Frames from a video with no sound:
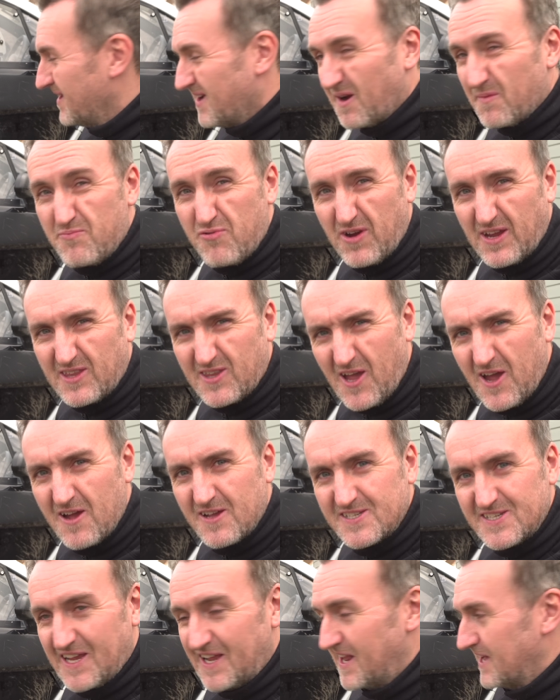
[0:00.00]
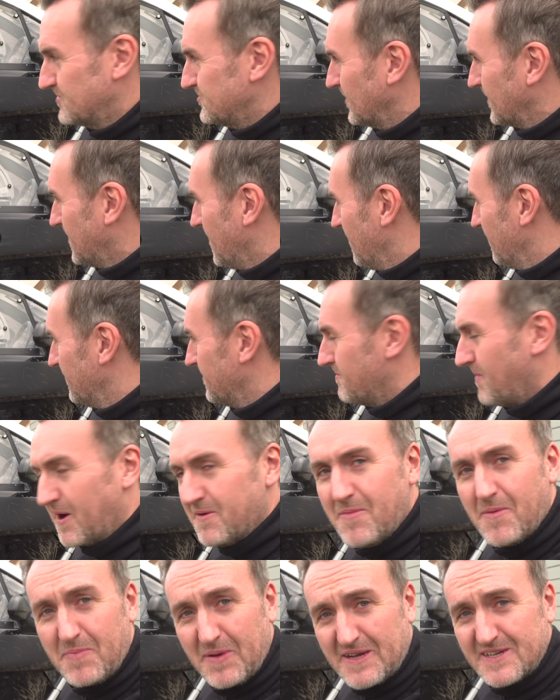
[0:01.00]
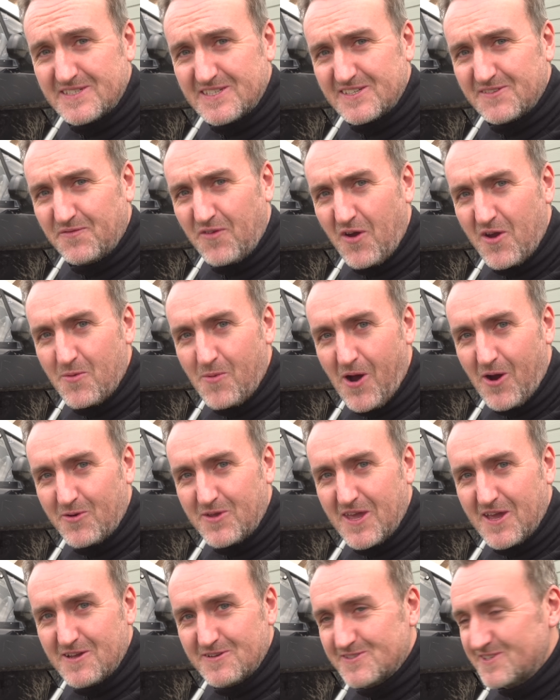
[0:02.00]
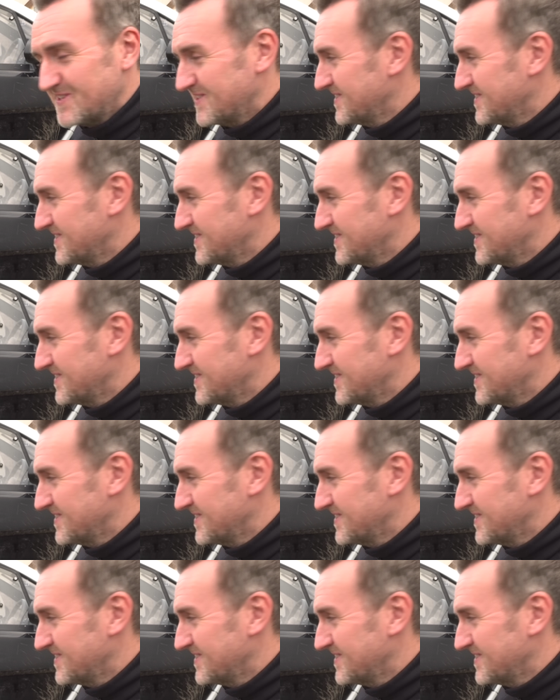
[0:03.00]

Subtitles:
A pretty dirty electric car at the moment because it's very well used.